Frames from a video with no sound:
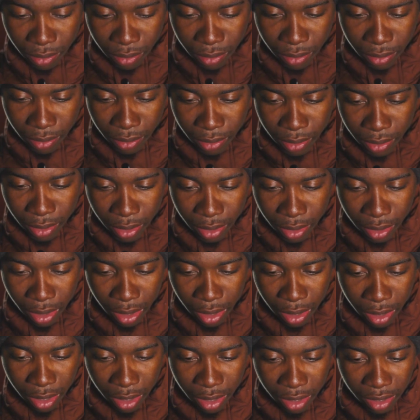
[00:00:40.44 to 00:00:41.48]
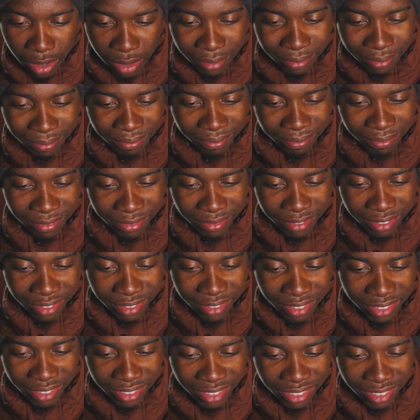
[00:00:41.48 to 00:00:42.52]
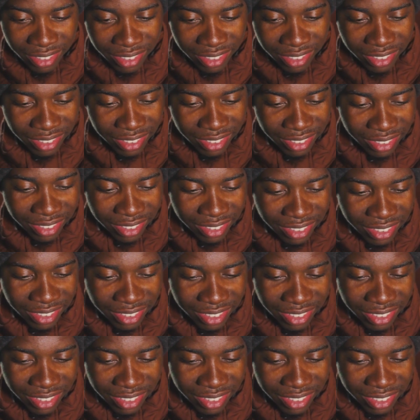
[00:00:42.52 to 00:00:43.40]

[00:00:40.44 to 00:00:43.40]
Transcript: Your news, your time, your